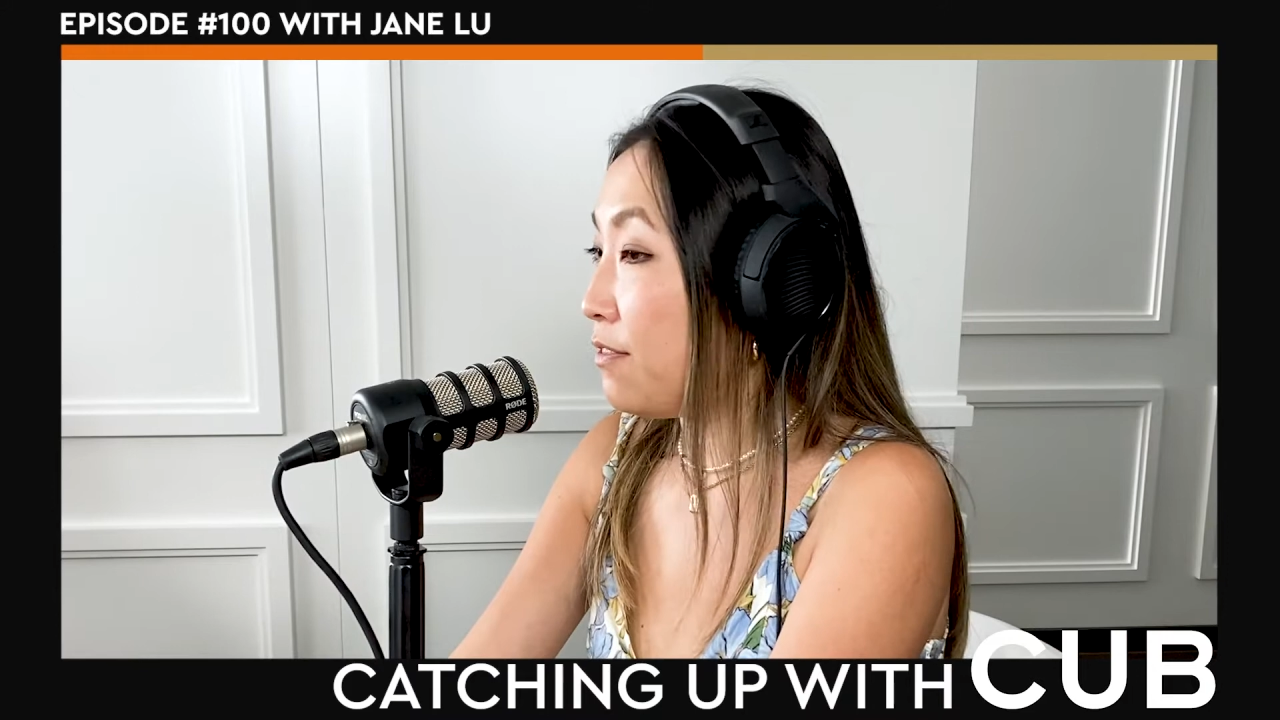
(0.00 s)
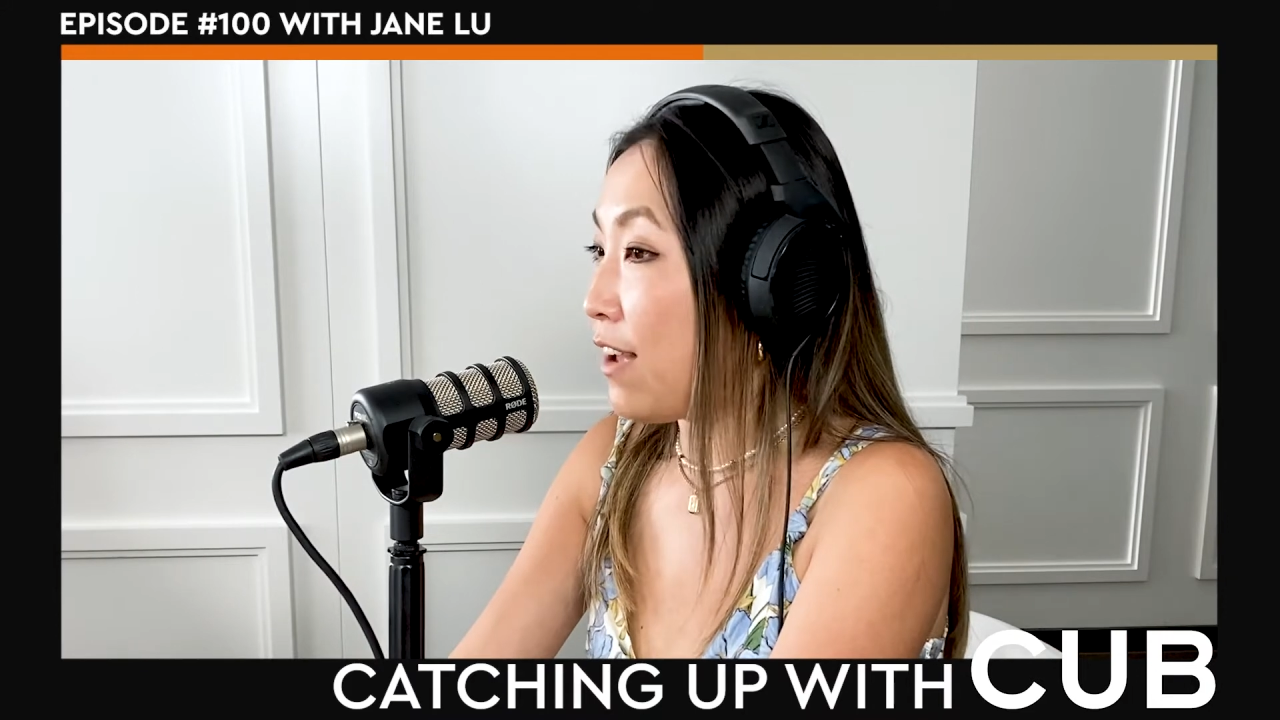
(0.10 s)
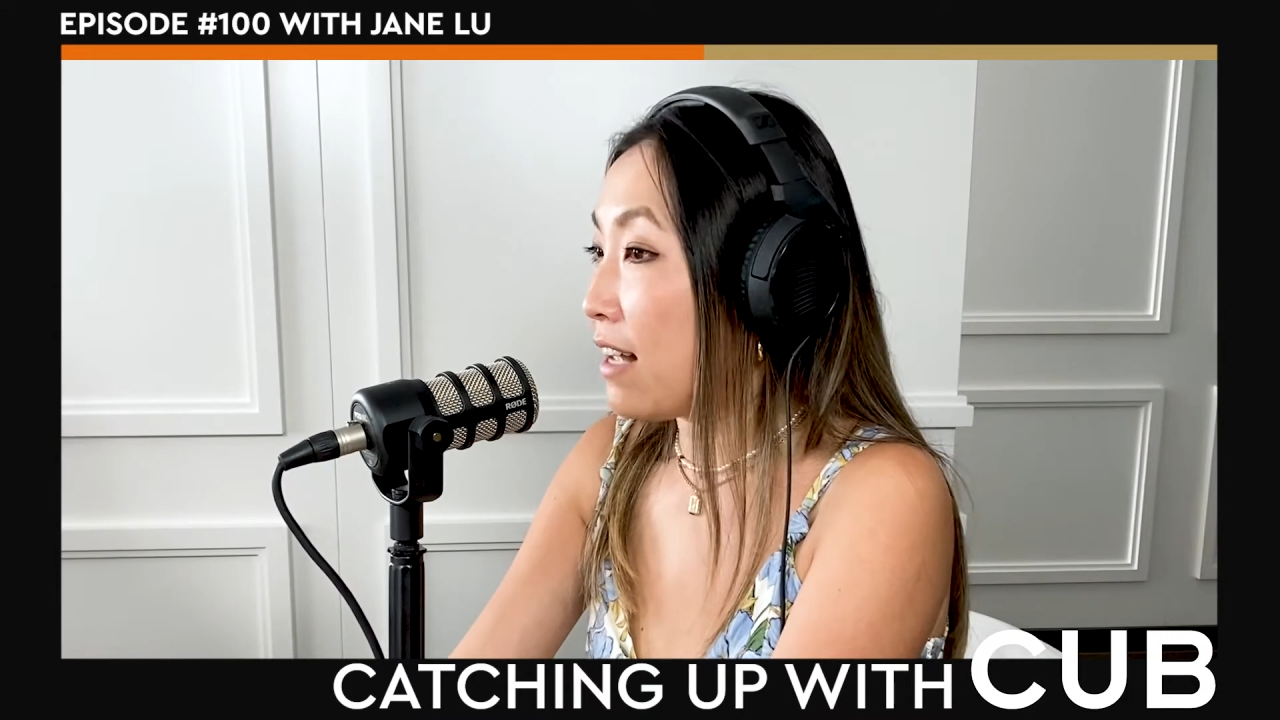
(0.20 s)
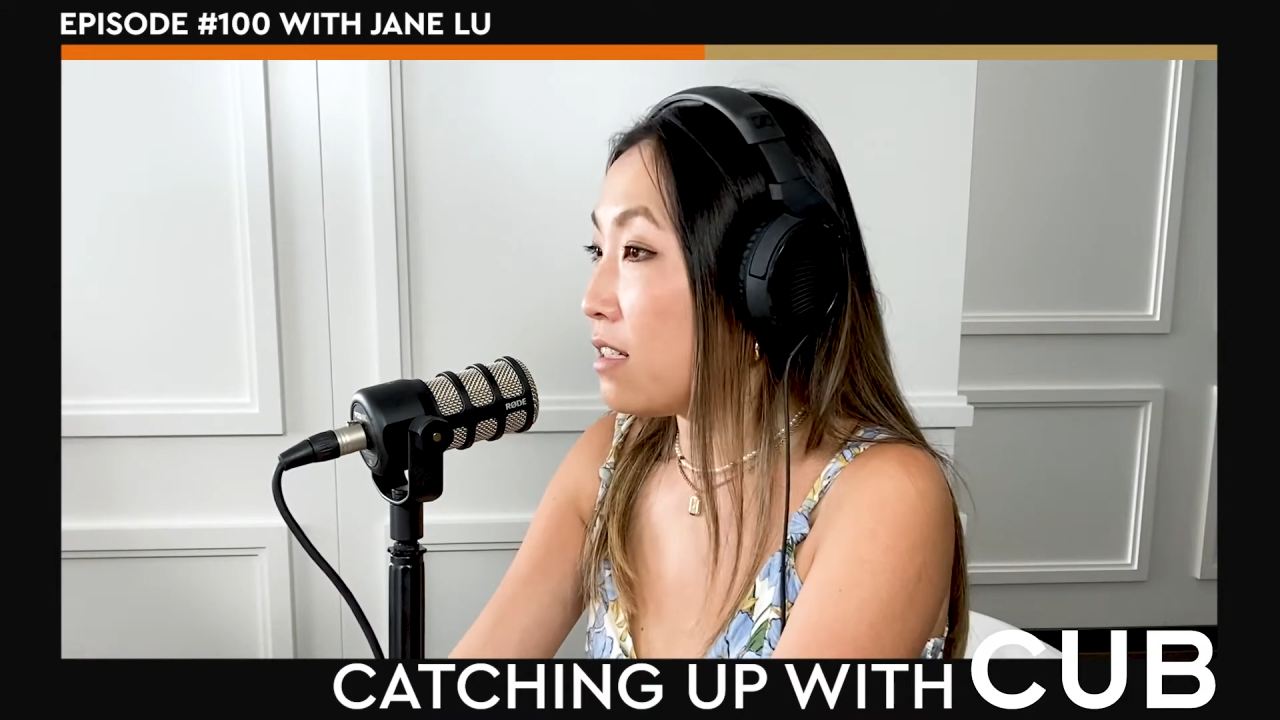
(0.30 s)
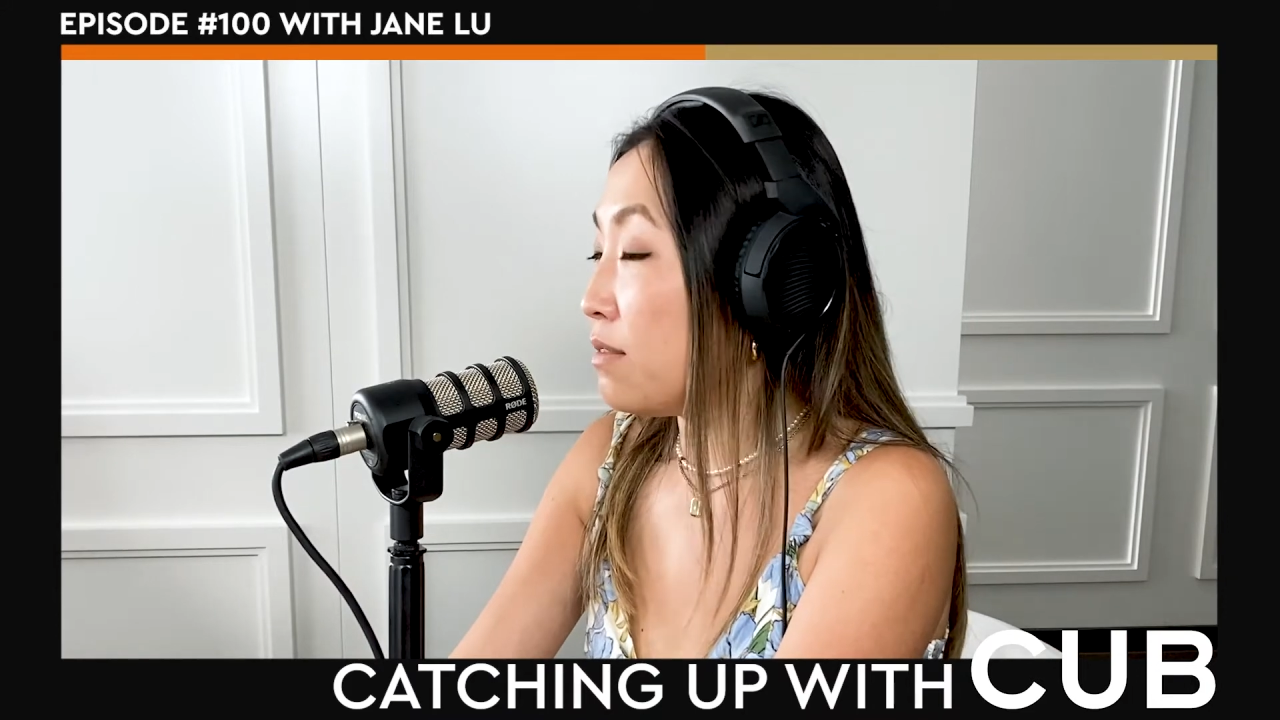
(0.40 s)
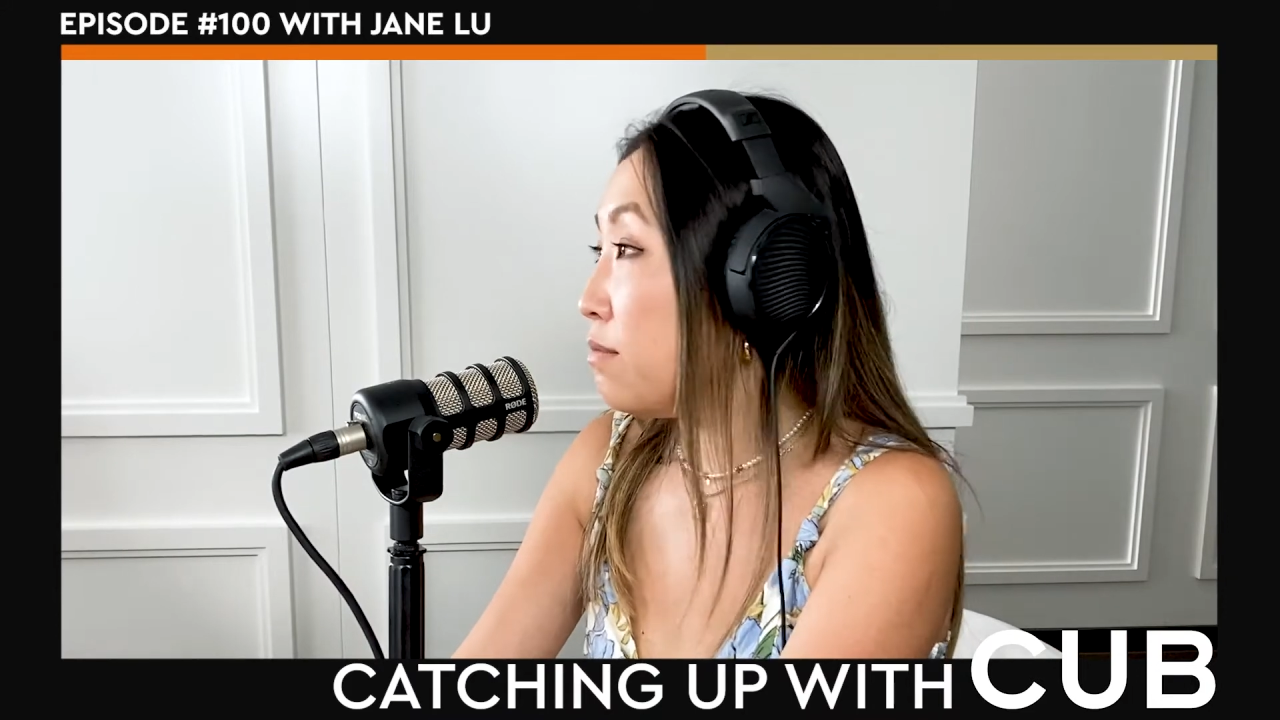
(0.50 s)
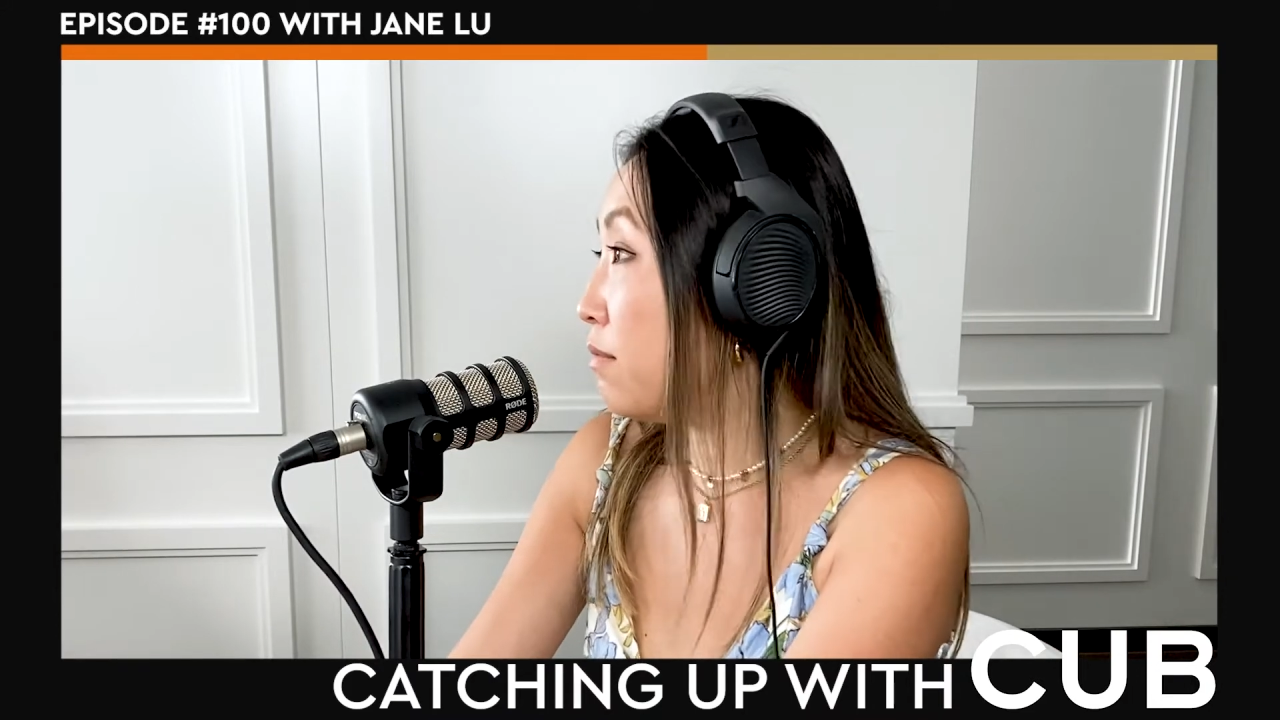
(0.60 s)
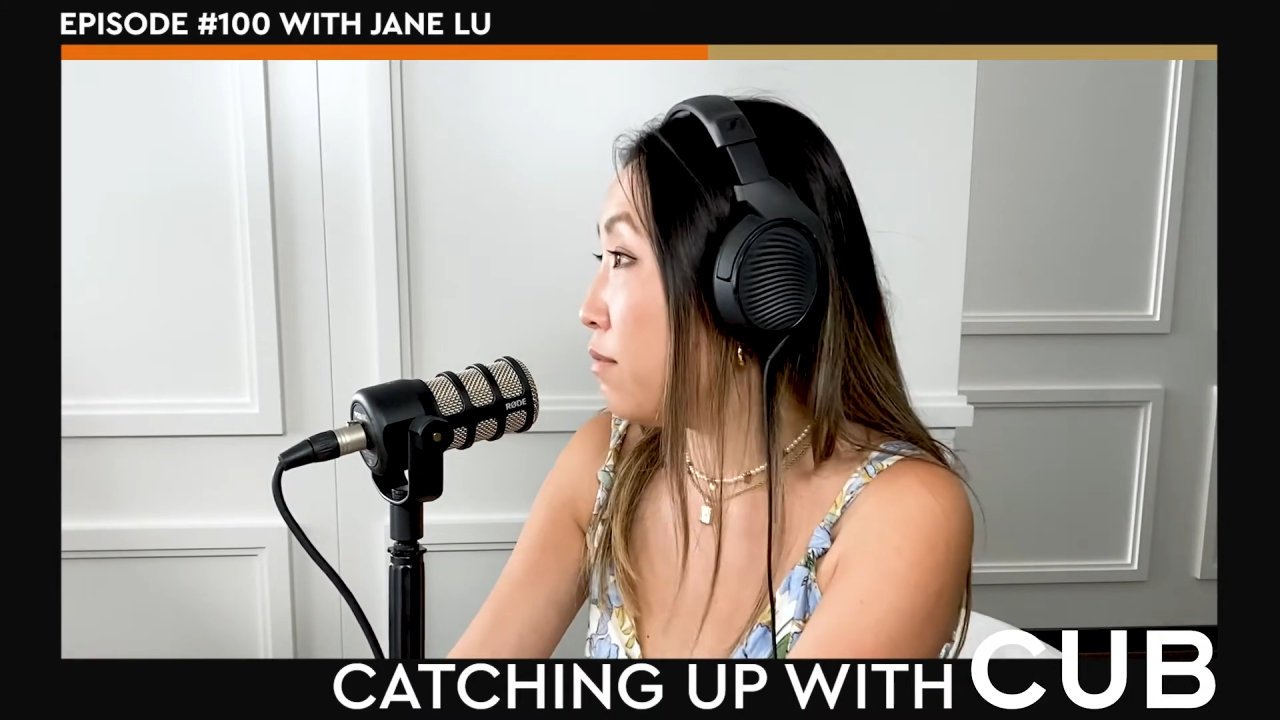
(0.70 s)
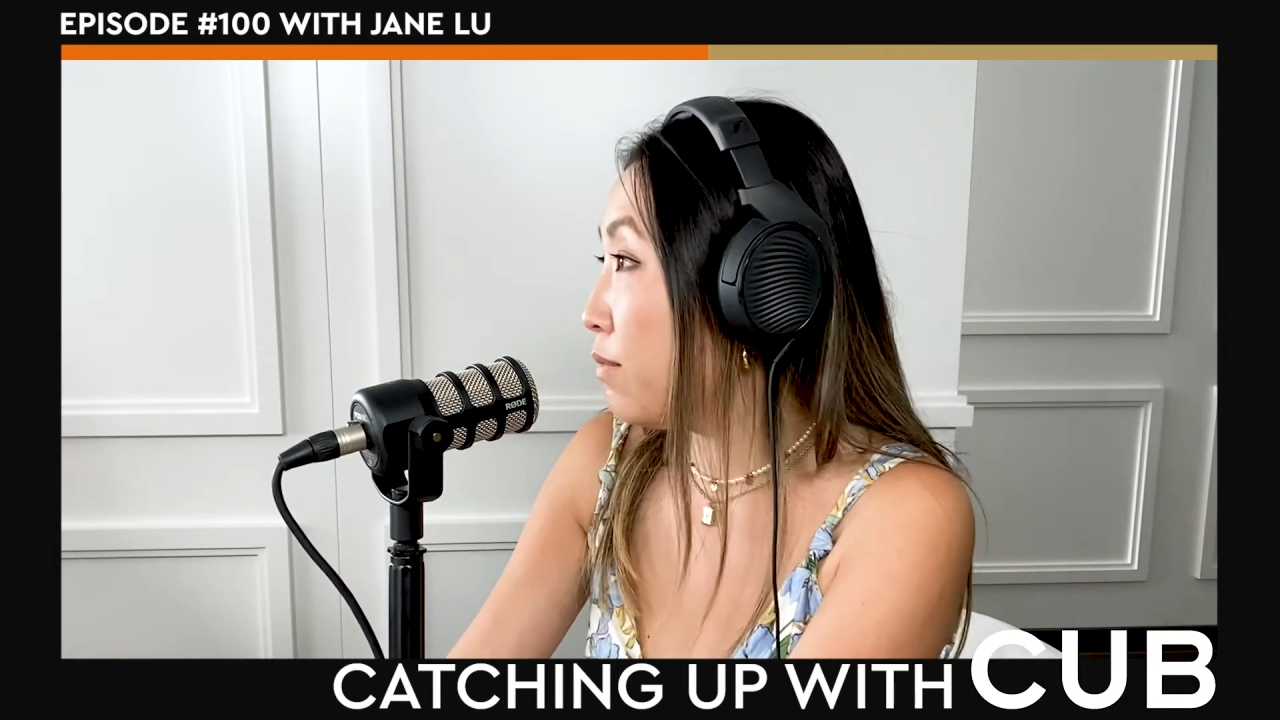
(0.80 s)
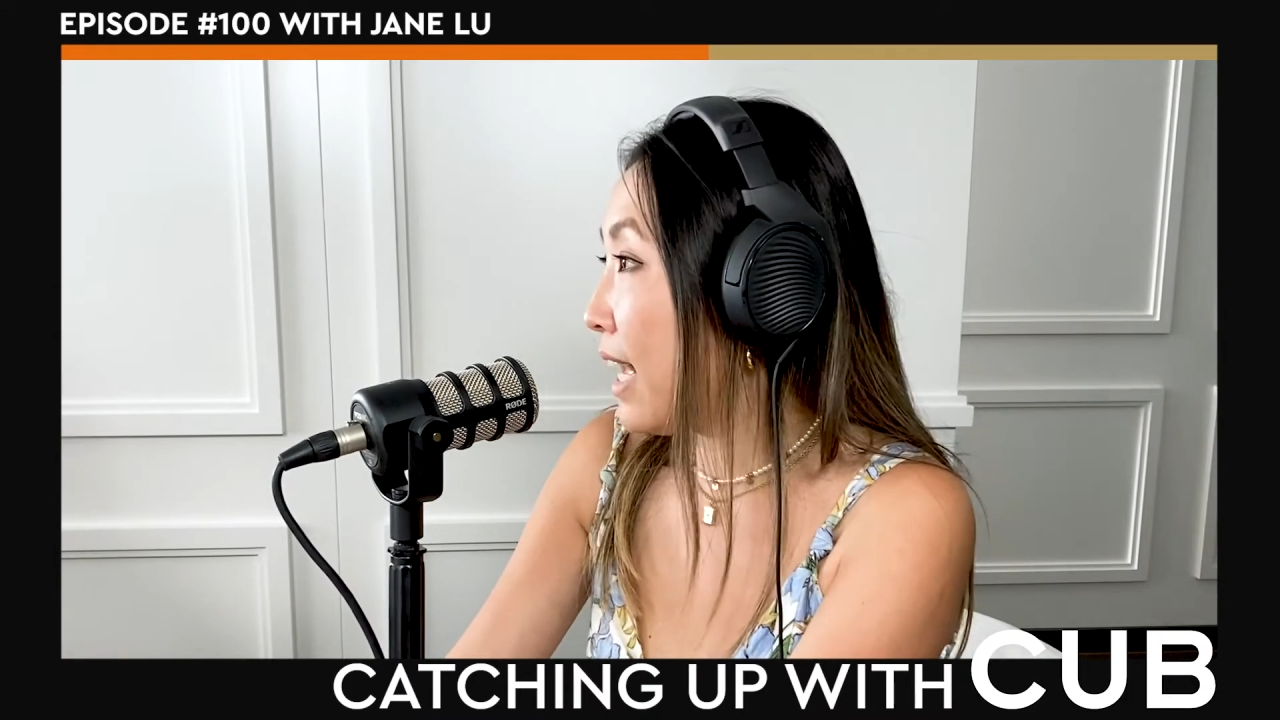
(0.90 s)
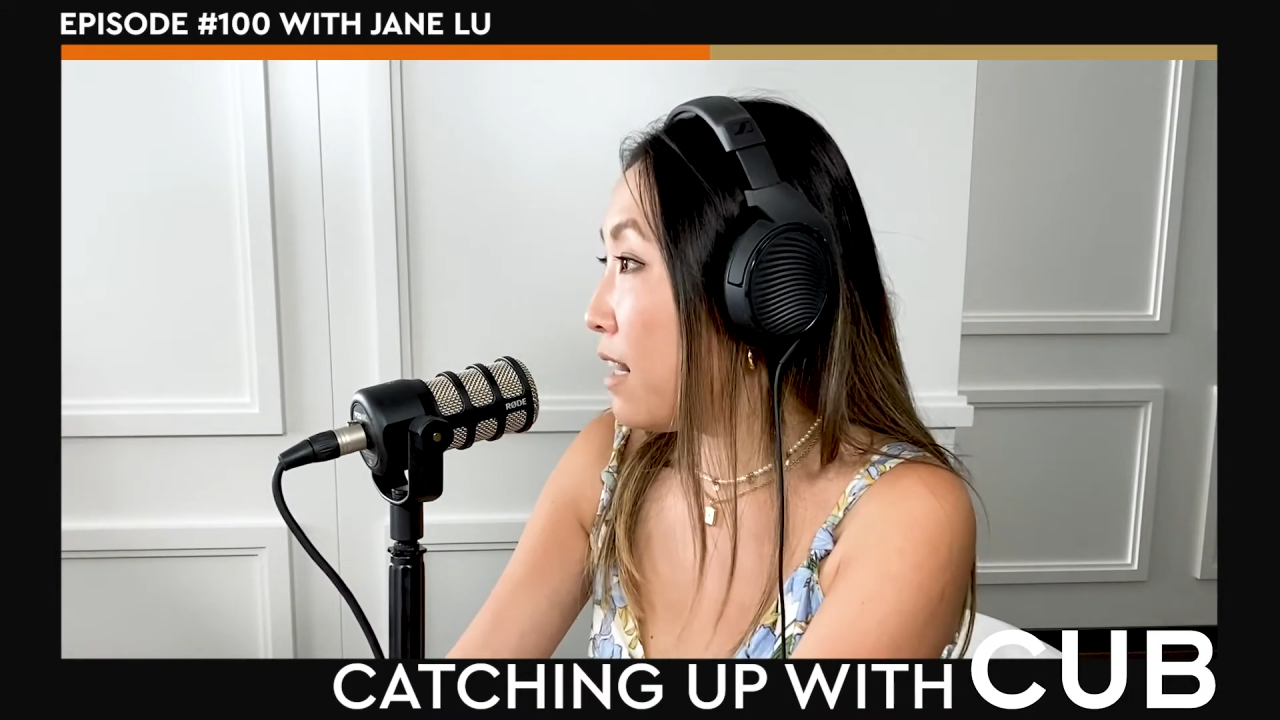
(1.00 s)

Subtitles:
had a